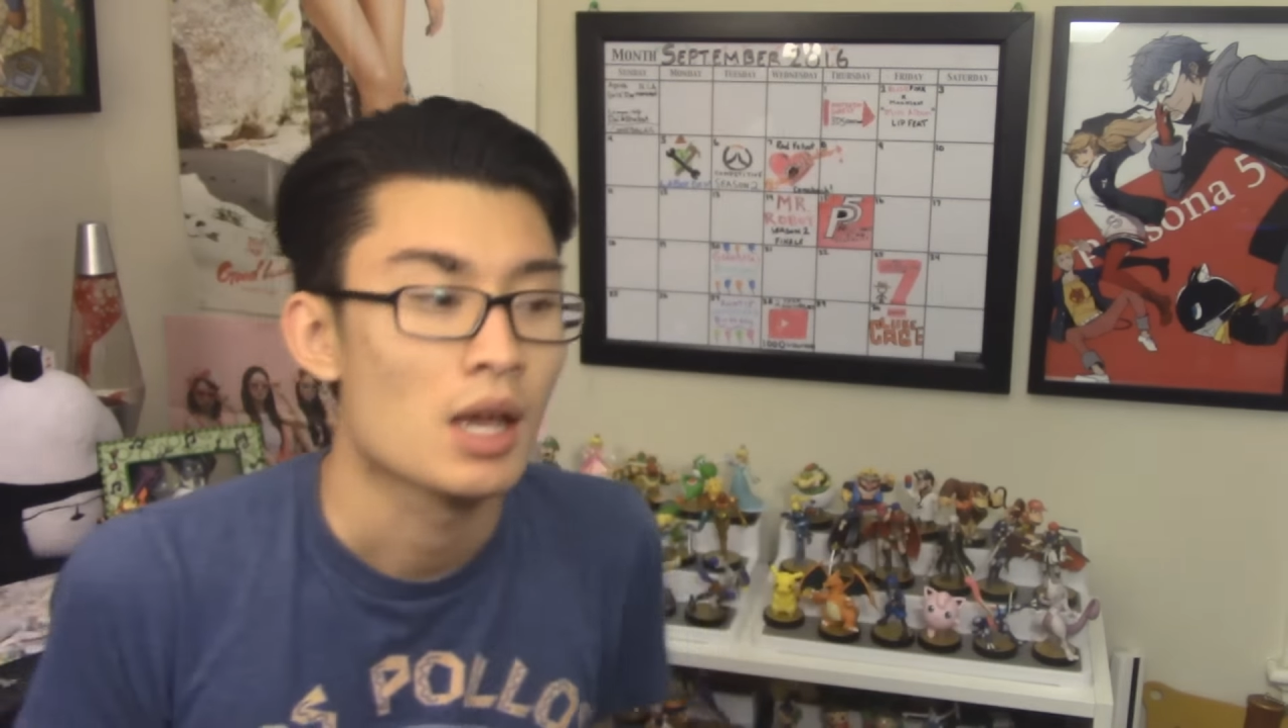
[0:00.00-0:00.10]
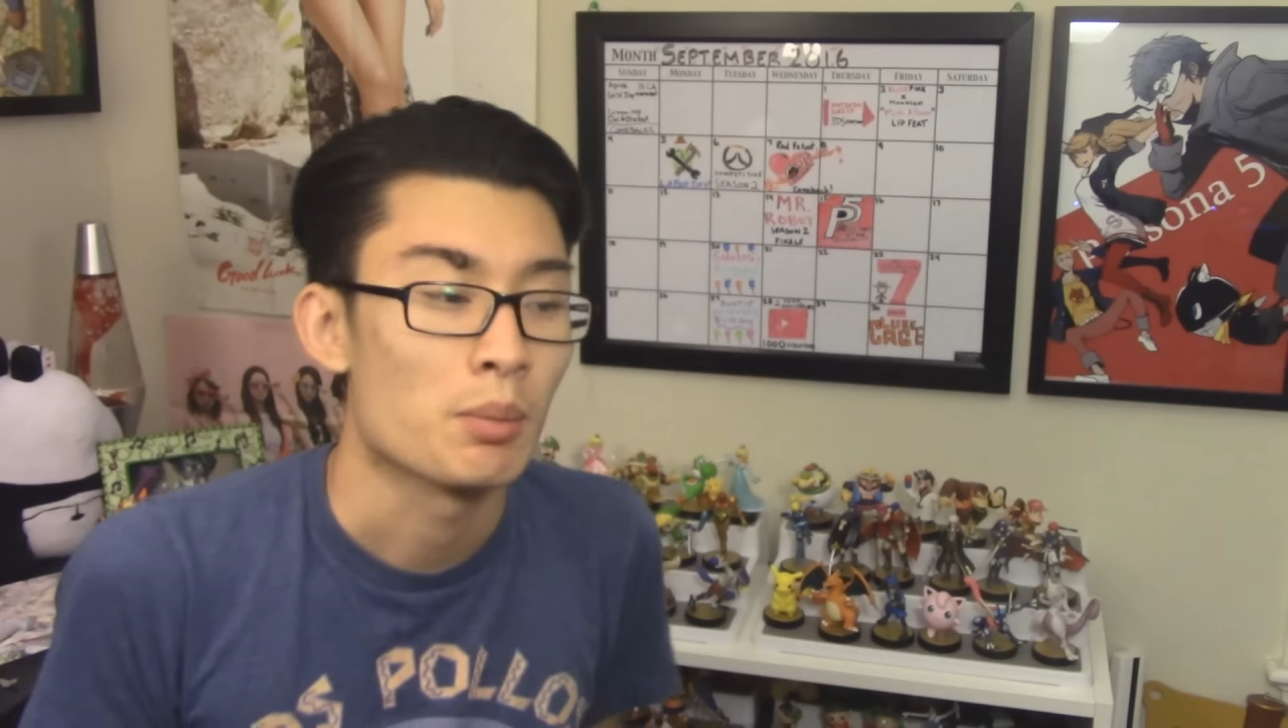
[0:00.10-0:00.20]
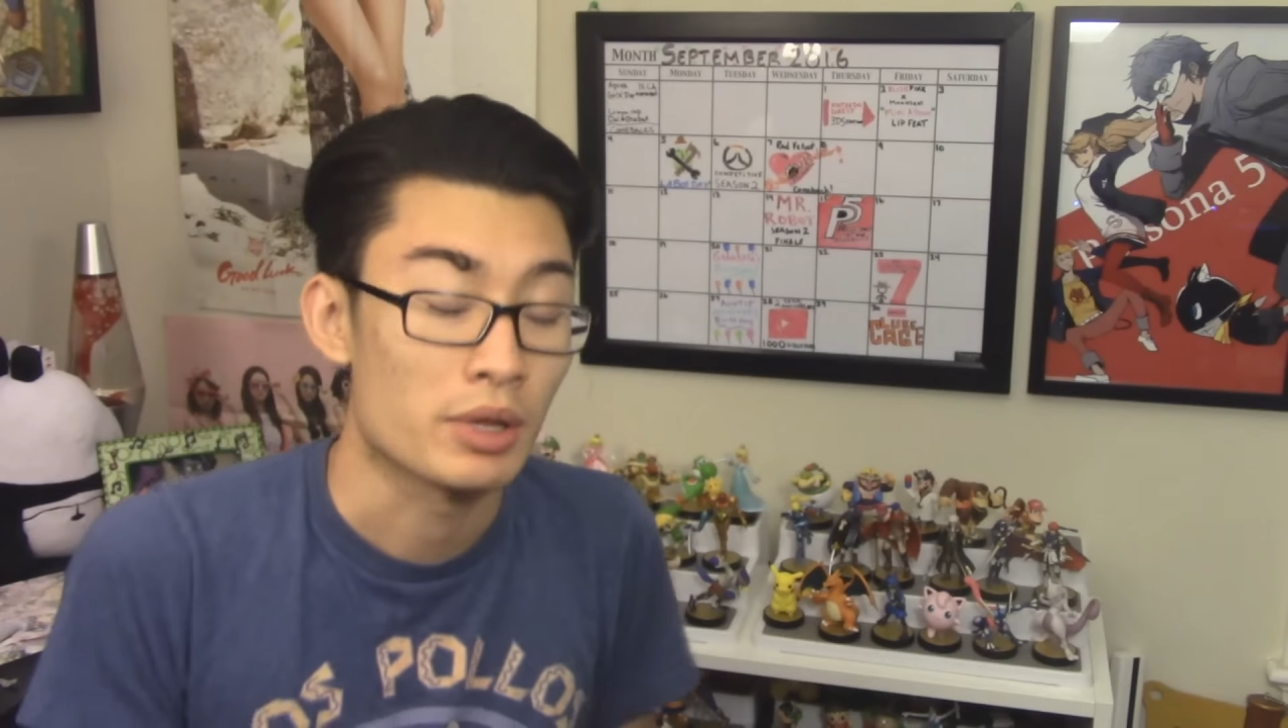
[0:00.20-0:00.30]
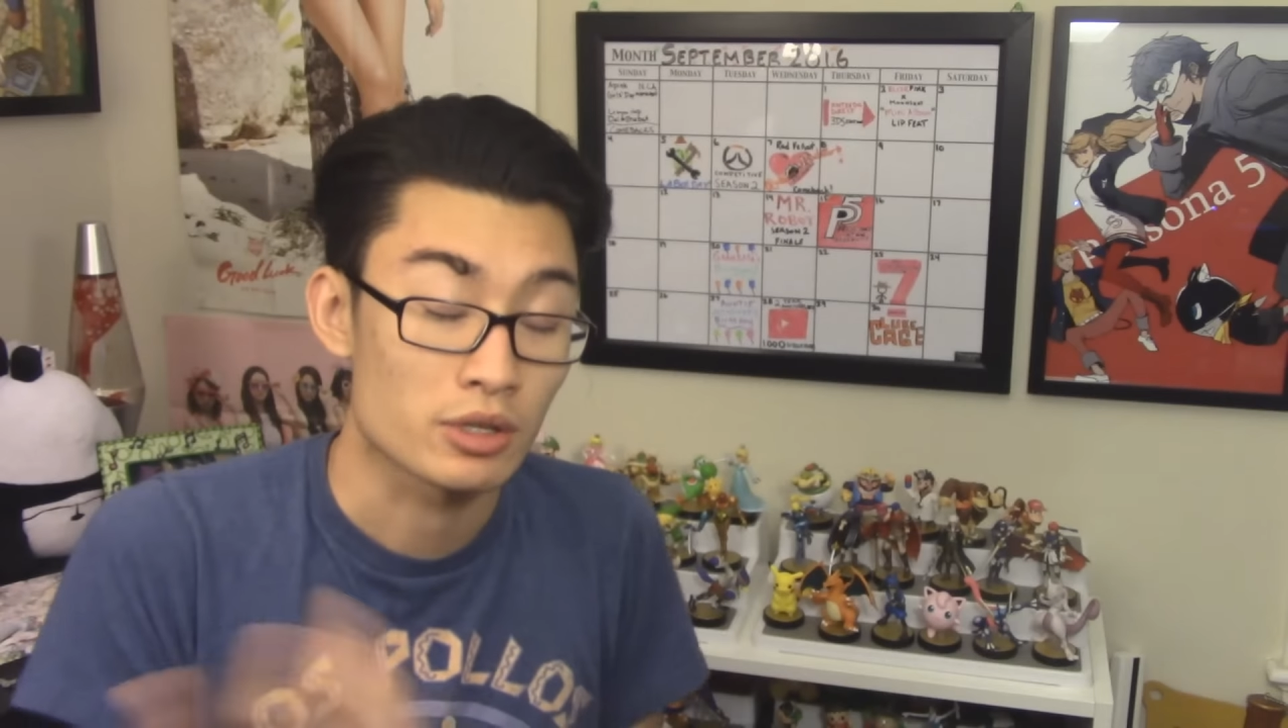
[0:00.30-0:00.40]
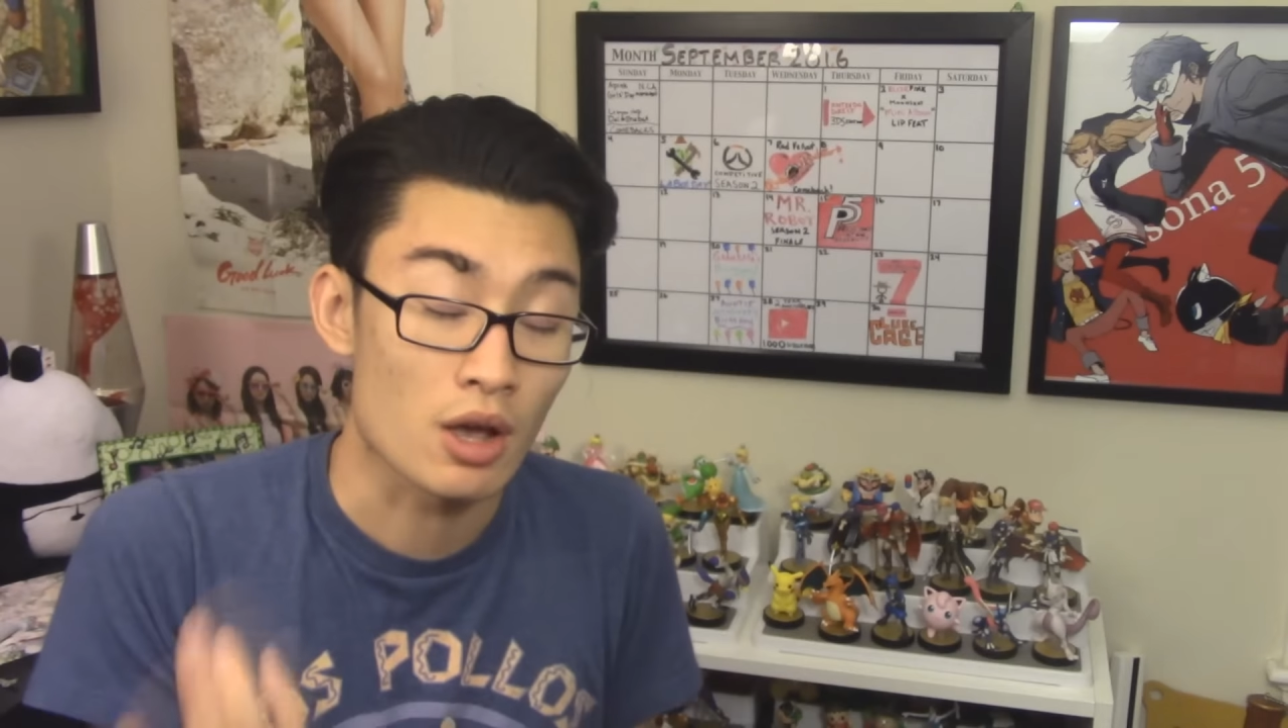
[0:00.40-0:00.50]

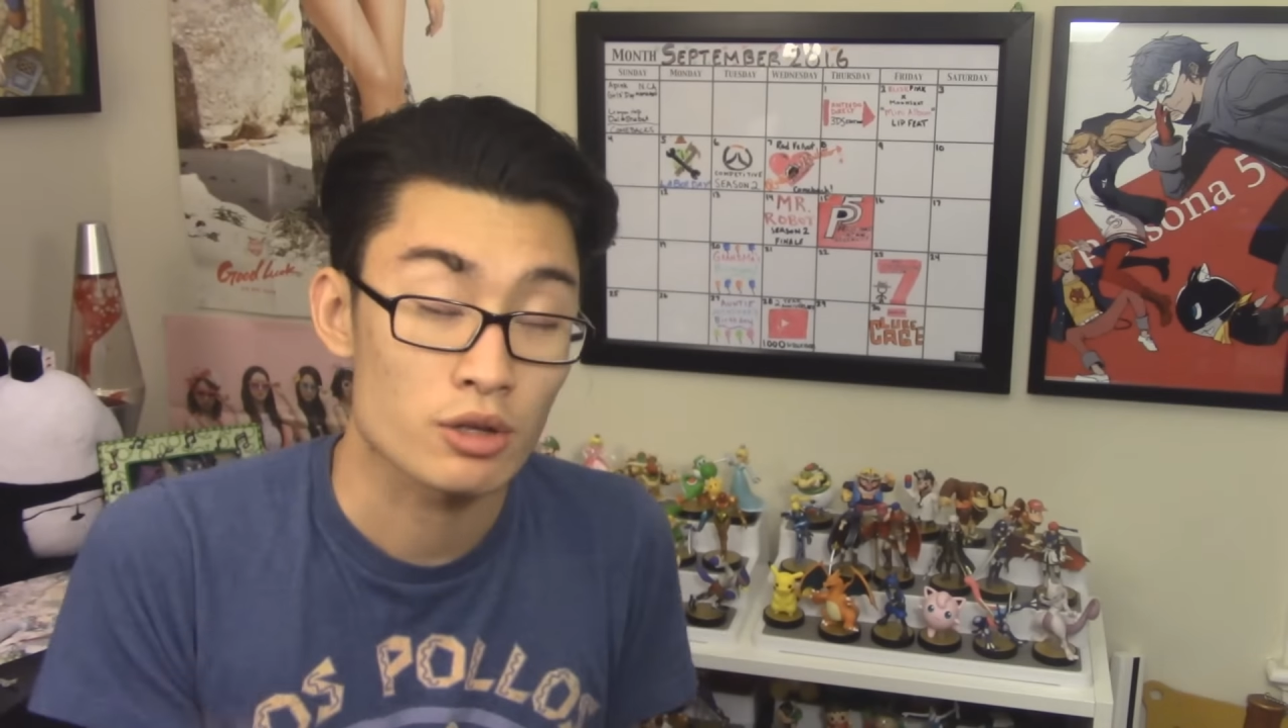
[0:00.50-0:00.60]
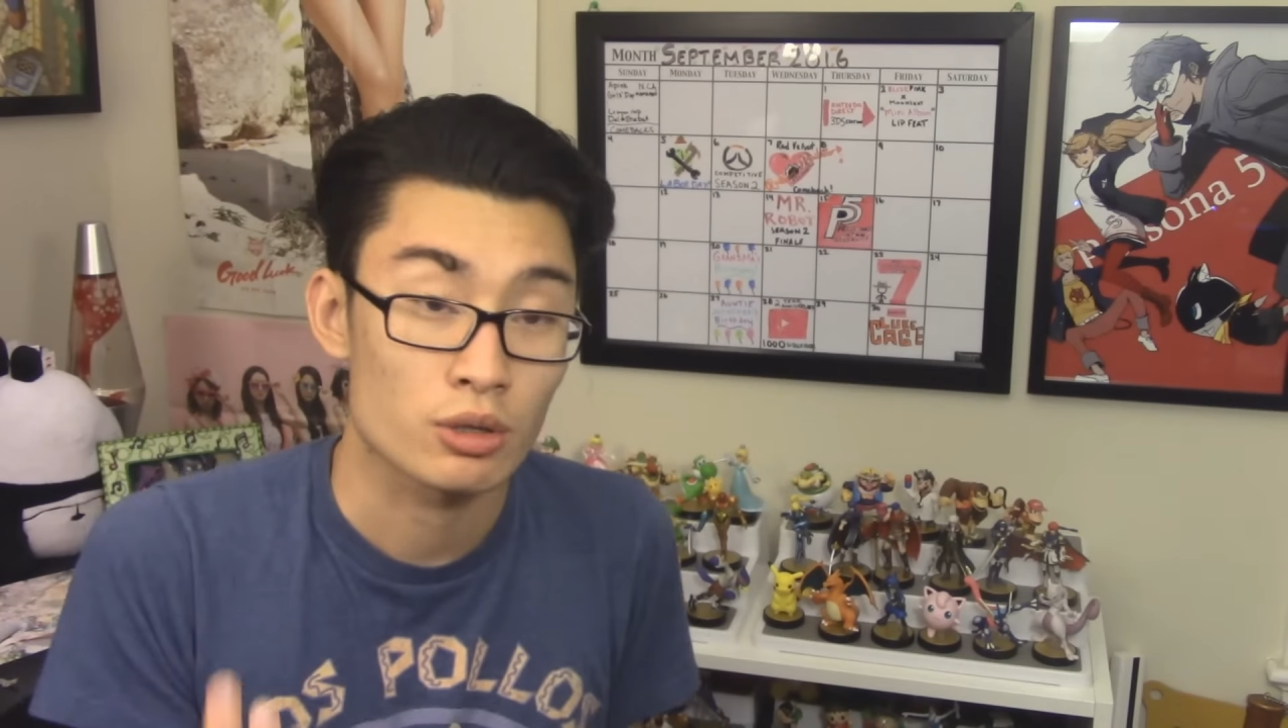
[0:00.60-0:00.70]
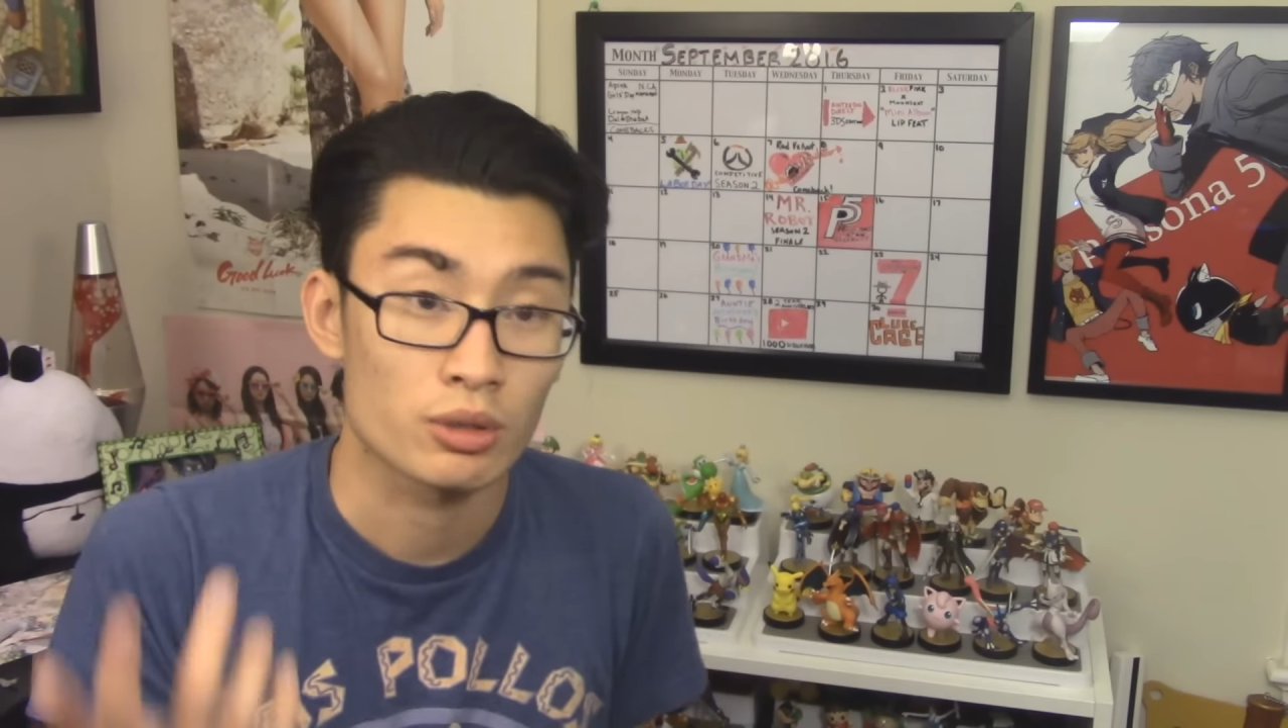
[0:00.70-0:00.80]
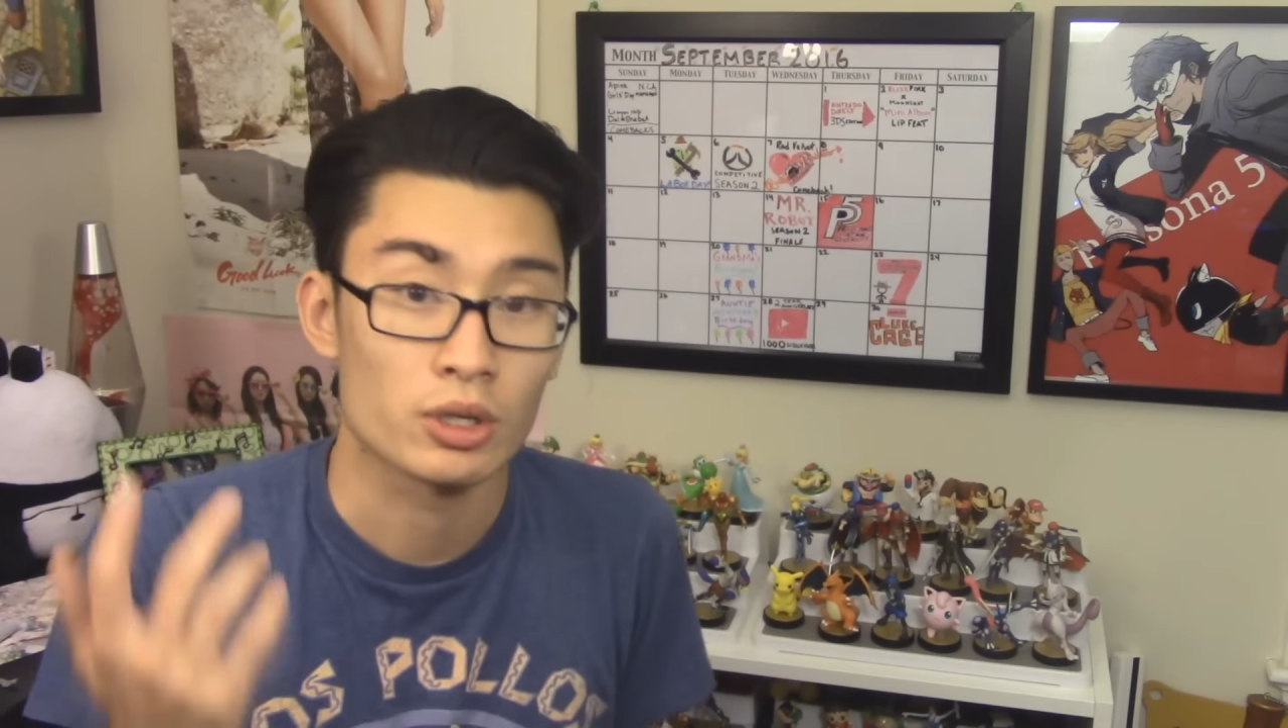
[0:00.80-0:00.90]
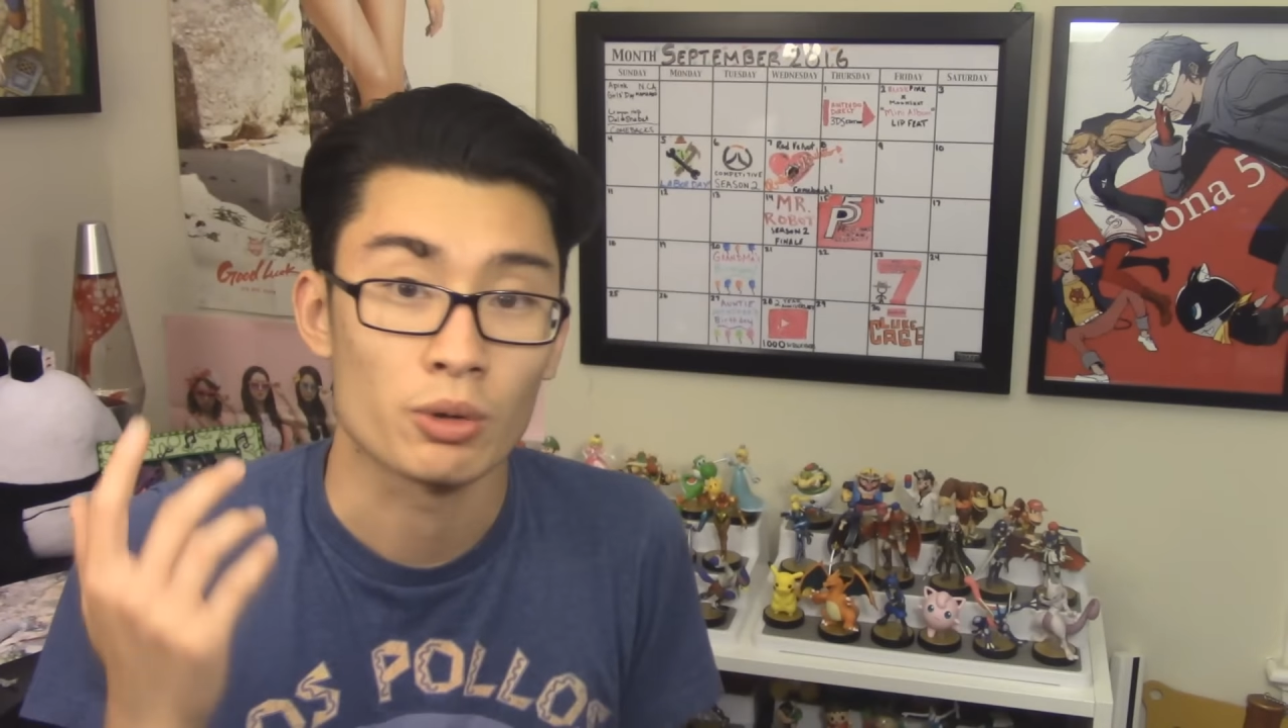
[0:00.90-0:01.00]
But there's
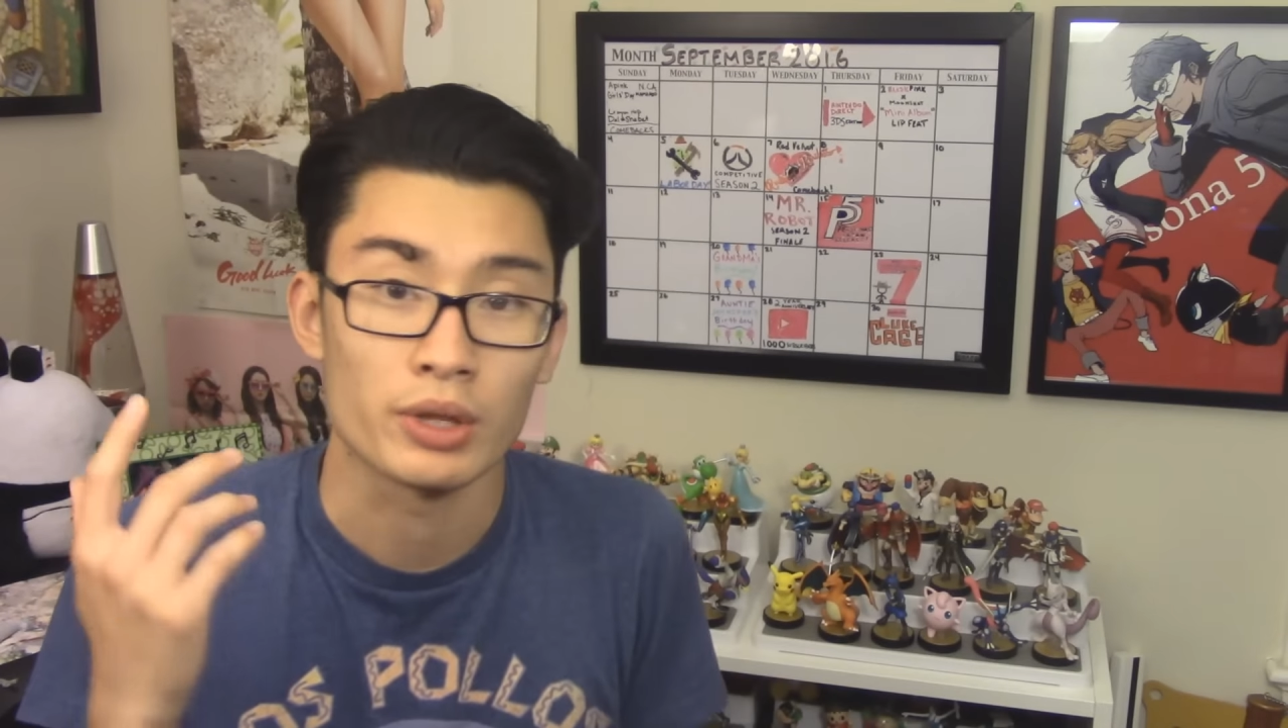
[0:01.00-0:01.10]
also, you know,